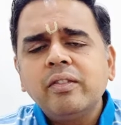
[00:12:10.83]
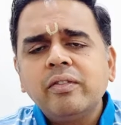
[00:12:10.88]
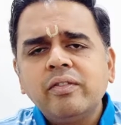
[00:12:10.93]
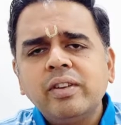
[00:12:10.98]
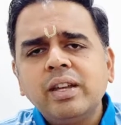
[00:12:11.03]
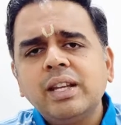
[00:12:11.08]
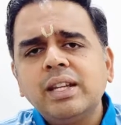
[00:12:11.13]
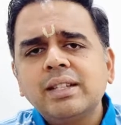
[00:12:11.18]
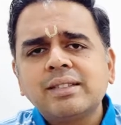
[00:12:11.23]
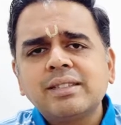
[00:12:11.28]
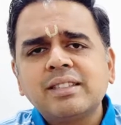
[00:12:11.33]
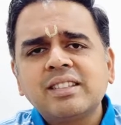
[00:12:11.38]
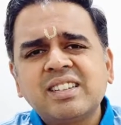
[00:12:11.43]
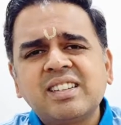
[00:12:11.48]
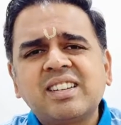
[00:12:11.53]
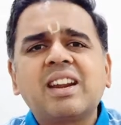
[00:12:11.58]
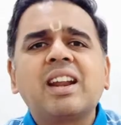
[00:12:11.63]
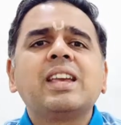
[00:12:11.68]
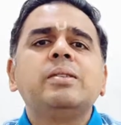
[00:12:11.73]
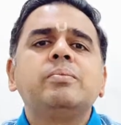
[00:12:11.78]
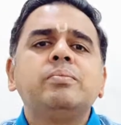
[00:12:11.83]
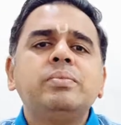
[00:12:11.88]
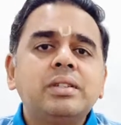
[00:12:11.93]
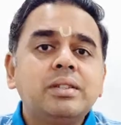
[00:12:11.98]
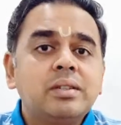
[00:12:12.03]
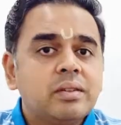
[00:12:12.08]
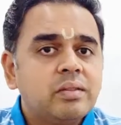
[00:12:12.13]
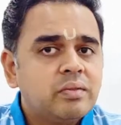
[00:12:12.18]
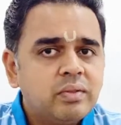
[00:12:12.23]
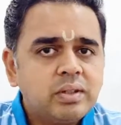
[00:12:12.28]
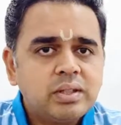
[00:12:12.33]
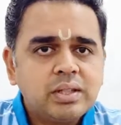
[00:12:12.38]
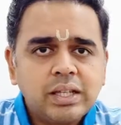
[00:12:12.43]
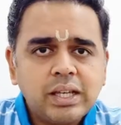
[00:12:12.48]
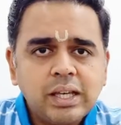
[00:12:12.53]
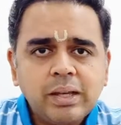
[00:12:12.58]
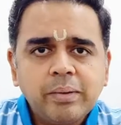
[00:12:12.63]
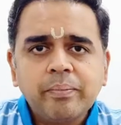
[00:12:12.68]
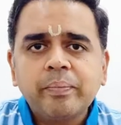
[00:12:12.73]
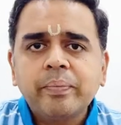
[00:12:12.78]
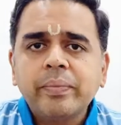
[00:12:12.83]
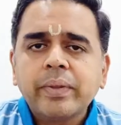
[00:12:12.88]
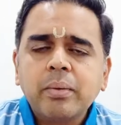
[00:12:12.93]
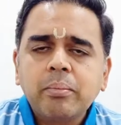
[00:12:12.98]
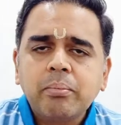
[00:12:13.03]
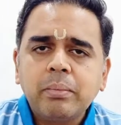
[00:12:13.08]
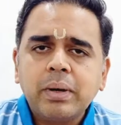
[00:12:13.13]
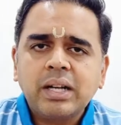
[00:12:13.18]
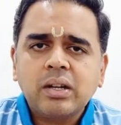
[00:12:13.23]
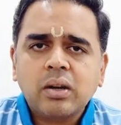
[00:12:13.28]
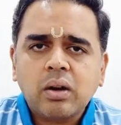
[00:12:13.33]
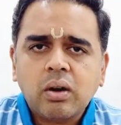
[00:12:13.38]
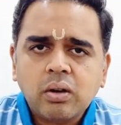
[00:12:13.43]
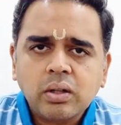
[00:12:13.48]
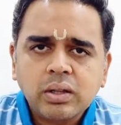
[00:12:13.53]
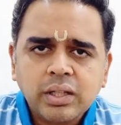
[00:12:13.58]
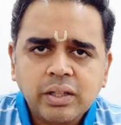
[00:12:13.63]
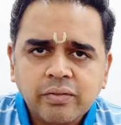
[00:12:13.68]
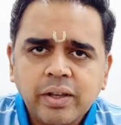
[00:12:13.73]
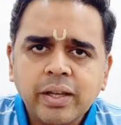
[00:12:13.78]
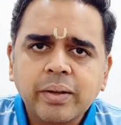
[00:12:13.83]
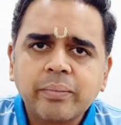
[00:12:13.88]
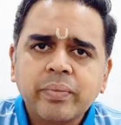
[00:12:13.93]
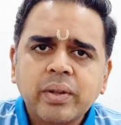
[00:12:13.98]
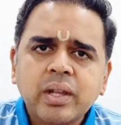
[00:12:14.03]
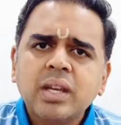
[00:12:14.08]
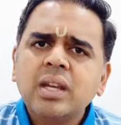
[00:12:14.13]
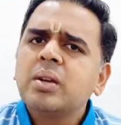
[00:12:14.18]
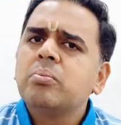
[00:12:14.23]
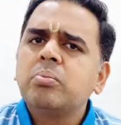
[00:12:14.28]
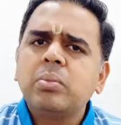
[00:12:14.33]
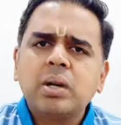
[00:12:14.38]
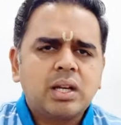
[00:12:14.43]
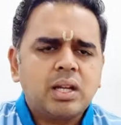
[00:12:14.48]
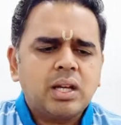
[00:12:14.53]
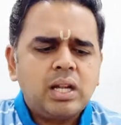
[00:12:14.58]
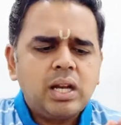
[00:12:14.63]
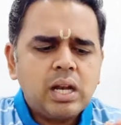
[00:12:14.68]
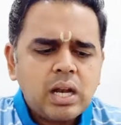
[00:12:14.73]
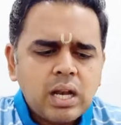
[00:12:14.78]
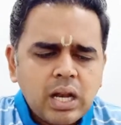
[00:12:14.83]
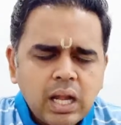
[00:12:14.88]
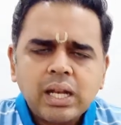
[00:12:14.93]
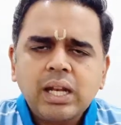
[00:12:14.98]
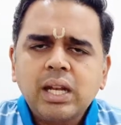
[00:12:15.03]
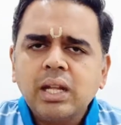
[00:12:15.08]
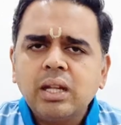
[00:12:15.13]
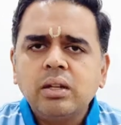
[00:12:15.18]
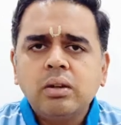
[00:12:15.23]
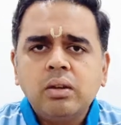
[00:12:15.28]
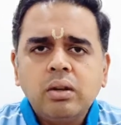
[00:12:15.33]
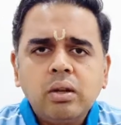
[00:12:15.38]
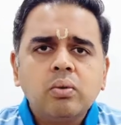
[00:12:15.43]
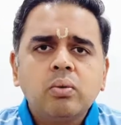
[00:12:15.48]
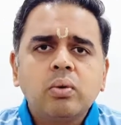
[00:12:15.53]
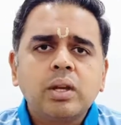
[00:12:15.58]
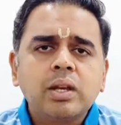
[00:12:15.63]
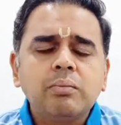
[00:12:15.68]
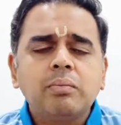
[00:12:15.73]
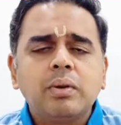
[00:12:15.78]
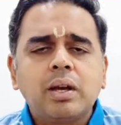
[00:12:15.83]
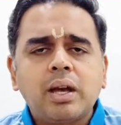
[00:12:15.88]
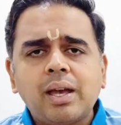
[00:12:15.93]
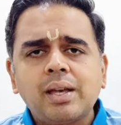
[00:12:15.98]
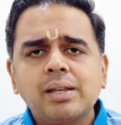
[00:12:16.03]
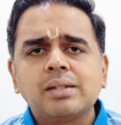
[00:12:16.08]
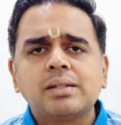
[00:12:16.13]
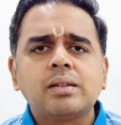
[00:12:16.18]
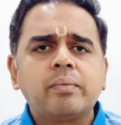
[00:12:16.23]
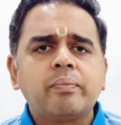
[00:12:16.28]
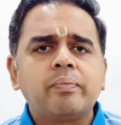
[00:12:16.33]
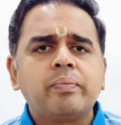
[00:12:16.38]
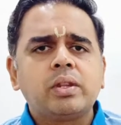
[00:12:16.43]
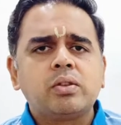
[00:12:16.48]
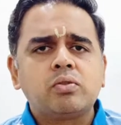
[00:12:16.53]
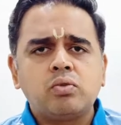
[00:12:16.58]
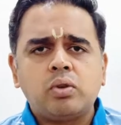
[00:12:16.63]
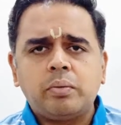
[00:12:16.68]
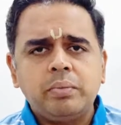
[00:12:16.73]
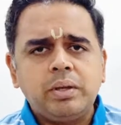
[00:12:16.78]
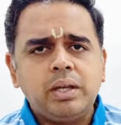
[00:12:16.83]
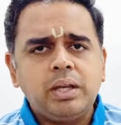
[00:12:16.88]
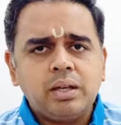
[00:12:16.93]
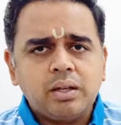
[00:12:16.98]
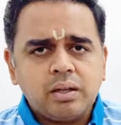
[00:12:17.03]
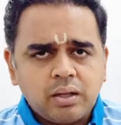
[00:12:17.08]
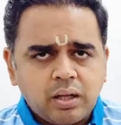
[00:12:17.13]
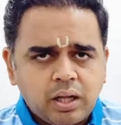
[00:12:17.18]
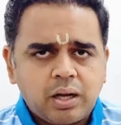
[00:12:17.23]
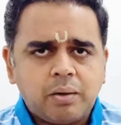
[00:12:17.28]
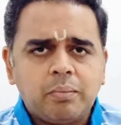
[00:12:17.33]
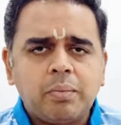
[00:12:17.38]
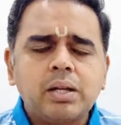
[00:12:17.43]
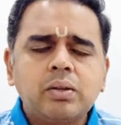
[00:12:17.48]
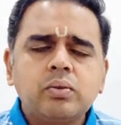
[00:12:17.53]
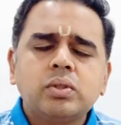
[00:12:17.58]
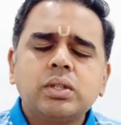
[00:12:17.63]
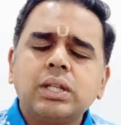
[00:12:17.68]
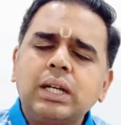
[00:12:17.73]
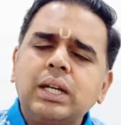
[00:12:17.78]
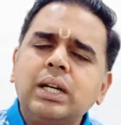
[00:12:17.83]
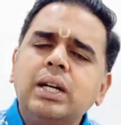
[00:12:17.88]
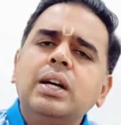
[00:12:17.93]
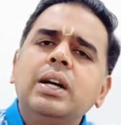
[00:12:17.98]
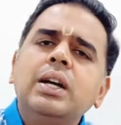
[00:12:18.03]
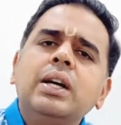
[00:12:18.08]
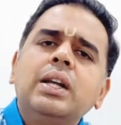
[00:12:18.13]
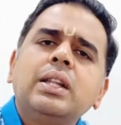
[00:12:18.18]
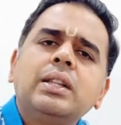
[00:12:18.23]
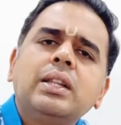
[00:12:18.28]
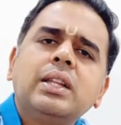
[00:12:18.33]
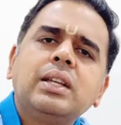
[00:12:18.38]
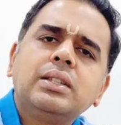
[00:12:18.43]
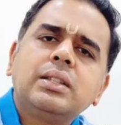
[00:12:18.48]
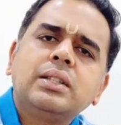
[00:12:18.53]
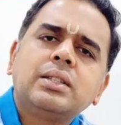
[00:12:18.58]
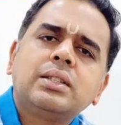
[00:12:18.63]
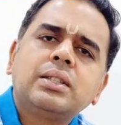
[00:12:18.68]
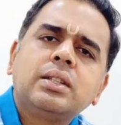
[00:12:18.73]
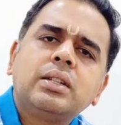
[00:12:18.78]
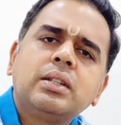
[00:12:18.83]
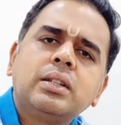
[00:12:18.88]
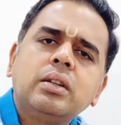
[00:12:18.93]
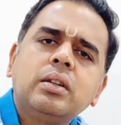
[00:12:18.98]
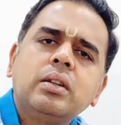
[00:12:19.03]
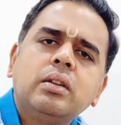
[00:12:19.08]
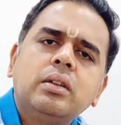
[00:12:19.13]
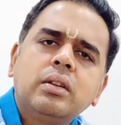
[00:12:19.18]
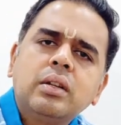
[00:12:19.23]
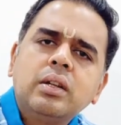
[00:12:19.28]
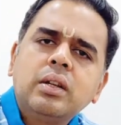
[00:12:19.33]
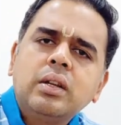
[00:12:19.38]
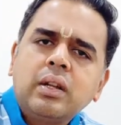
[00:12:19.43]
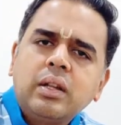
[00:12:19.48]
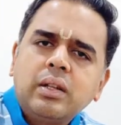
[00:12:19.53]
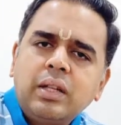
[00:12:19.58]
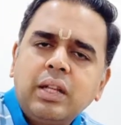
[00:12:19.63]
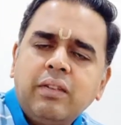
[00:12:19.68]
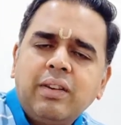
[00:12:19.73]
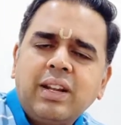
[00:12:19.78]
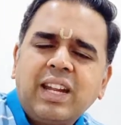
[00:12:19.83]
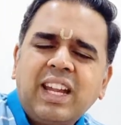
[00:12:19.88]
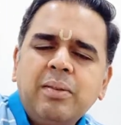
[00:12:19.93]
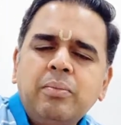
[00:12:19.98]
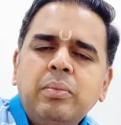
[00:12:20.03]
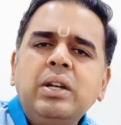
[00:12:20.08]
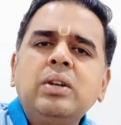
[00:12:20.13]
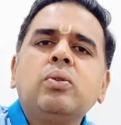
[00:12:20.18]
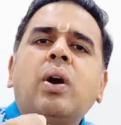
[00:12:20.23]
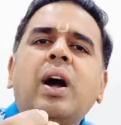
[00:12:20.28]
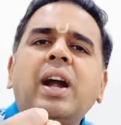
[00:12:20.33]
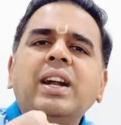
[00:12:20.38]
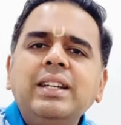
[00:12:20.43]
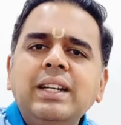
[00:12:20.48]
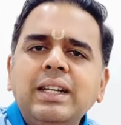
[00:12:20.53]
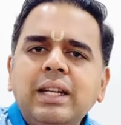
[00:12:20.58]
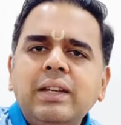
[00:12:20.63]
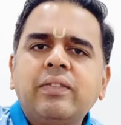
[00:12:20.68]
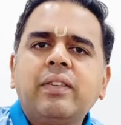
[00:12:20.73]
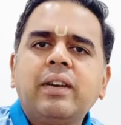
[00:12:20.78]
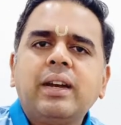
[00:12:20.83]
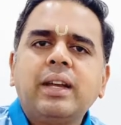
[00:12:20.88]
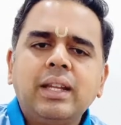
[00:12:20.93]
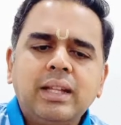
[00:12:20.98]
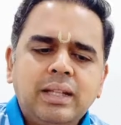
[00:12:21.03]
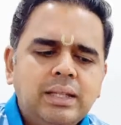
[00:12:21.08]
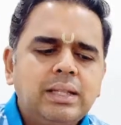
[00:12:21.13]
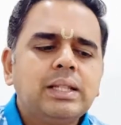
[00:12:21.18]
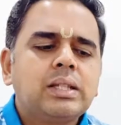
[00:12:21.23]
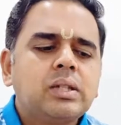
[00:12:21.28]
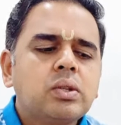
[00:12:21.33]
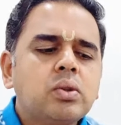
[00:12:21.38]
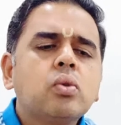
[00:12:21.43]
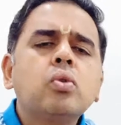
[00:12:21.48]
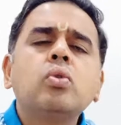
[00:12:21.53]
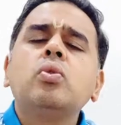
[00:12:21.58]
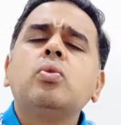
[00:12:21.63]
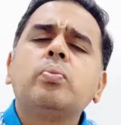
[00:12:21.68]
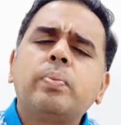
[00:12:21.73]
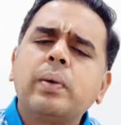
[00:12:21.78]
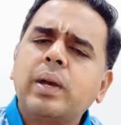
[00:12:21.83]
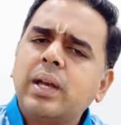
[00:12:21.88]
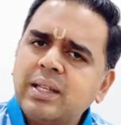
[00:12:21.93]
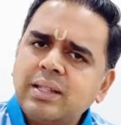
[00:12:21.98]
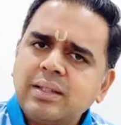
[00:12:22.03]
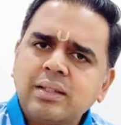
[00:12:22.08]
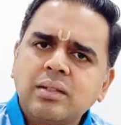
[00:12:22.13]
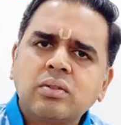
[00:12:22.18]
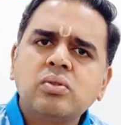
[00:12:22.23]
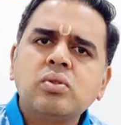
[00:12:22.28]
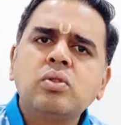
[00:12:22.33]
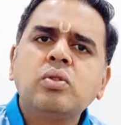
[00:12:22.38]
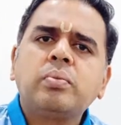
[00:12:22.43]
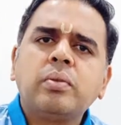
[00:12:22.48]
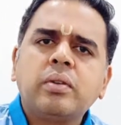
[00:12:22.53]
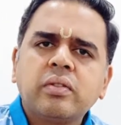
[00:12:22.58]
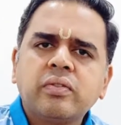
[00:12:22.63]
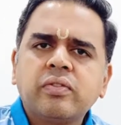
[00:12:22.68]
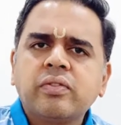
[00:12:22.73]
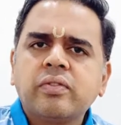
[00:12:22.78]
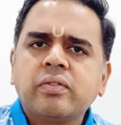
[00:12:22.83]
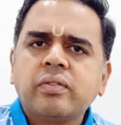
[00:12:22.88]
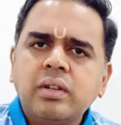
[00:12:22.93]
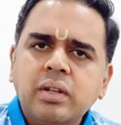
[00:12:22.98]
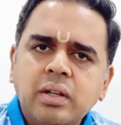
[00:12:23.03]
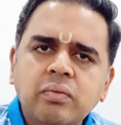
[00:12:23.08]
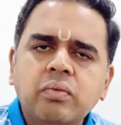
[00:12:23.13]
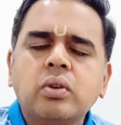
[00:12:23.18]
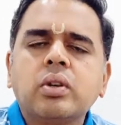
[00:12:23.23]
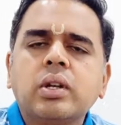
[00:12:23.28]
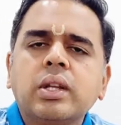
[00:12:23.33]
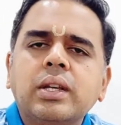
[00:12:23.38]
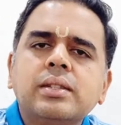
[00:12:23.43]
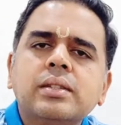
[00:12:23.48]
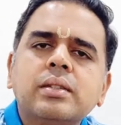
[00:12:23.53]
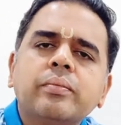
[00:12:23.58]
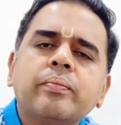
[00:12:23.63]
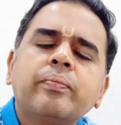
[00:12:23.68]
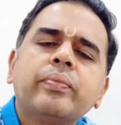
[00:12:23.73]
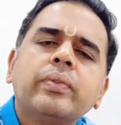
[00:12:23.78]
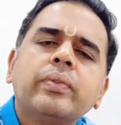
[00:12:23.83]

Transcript: various tribes which he met on the way, but none knew him as Swami Ramanuja. They were able to identify this group as a group of devotees.